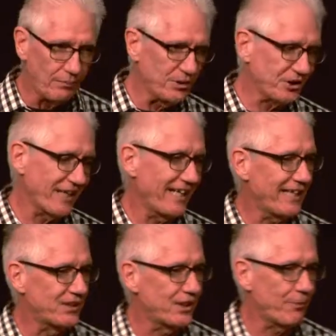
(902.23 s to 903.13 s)
I'm just a
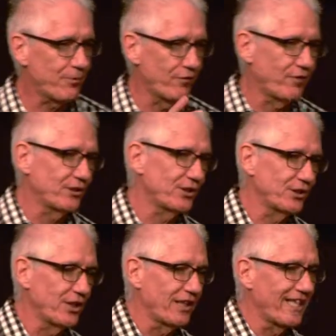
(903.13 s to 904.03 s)
heads up, the
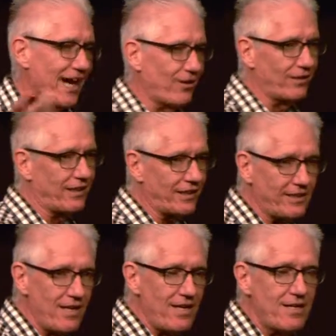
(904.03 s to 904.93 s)
verses on the outline
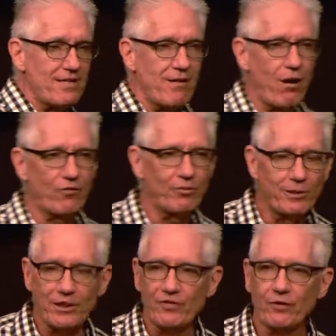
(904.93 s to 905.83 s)
are from a
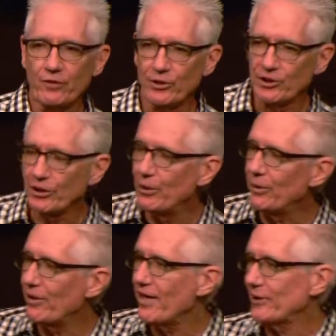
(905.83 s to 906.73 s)
different version, the New
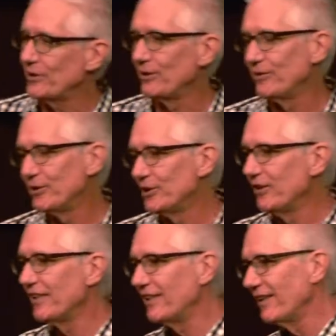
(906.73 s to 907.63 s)
International Version,
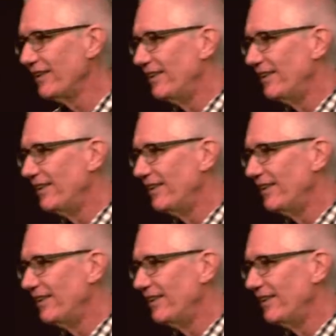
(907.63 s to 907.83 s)
than the